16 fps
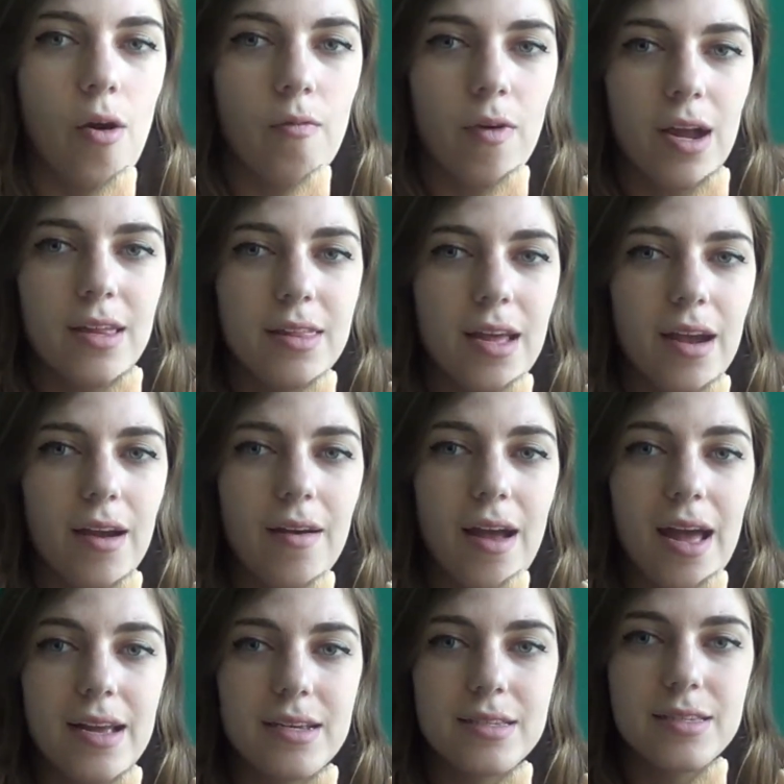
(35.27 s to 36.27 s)
right there,
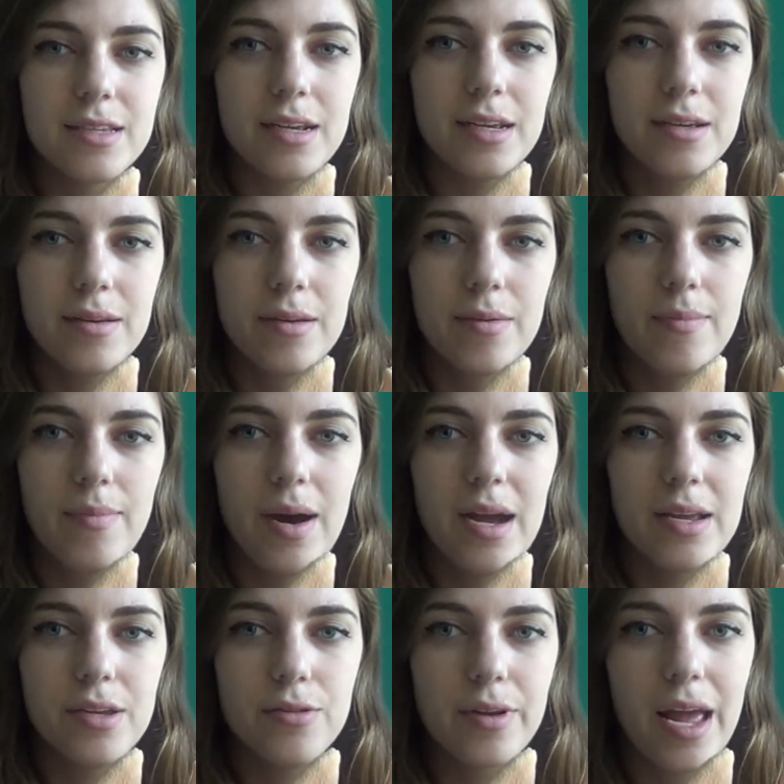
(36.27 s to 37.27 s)
Eggsy, my
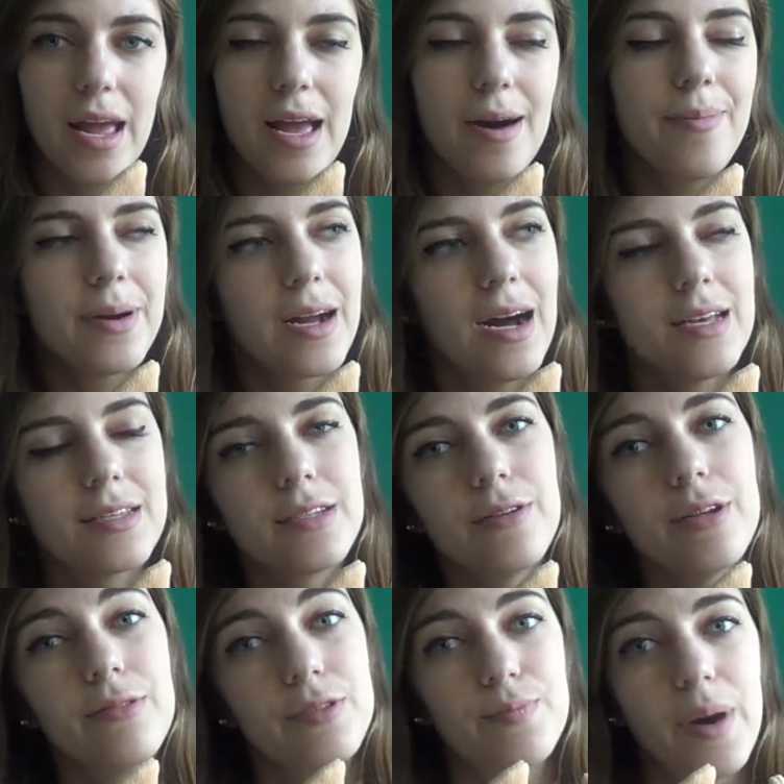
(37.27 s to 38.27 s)
UK alpacasso,
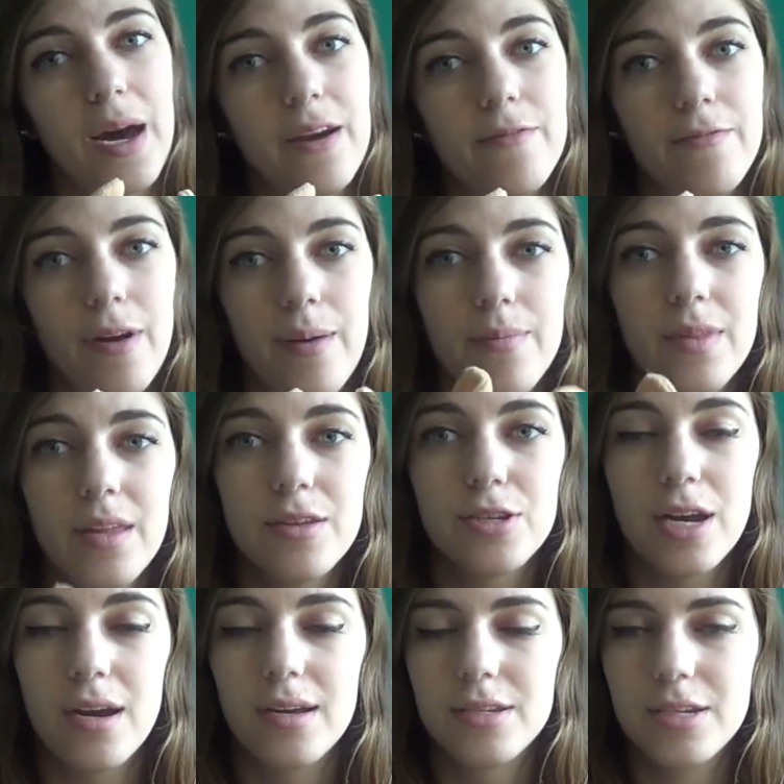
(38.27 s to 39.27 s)
he was bought from the
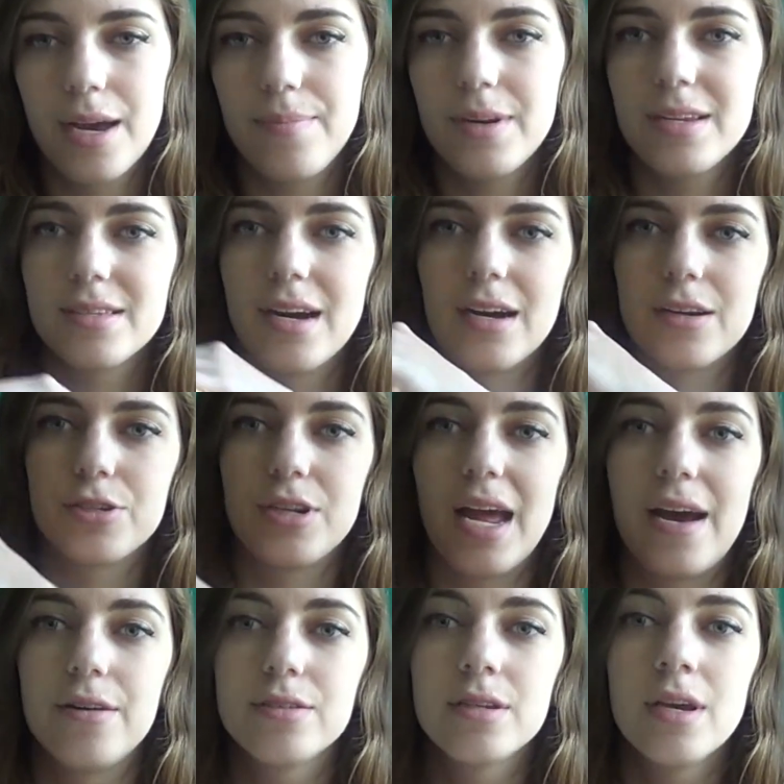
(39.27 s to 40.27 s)
Japanese auction
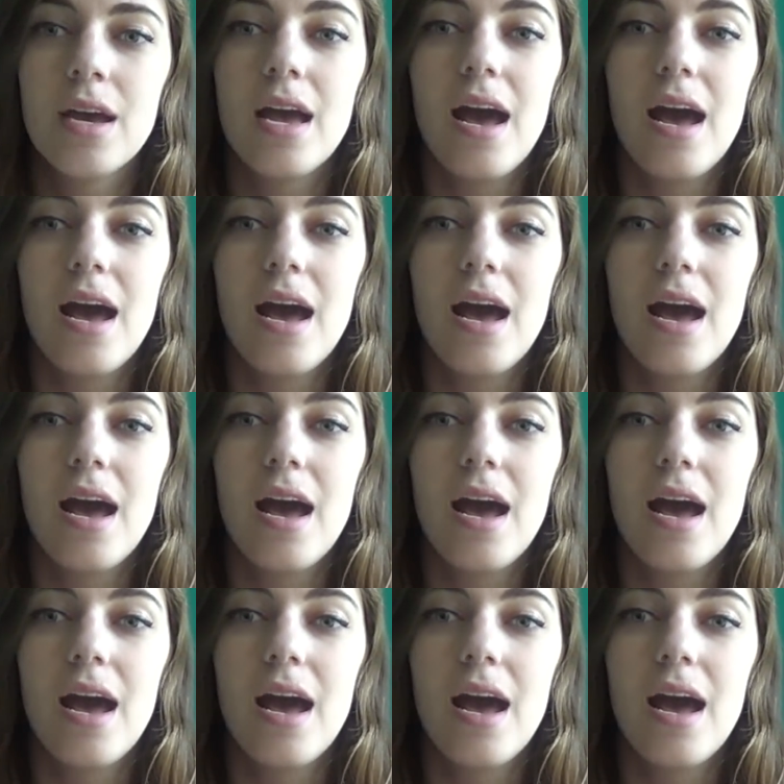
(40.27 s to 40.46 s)
house.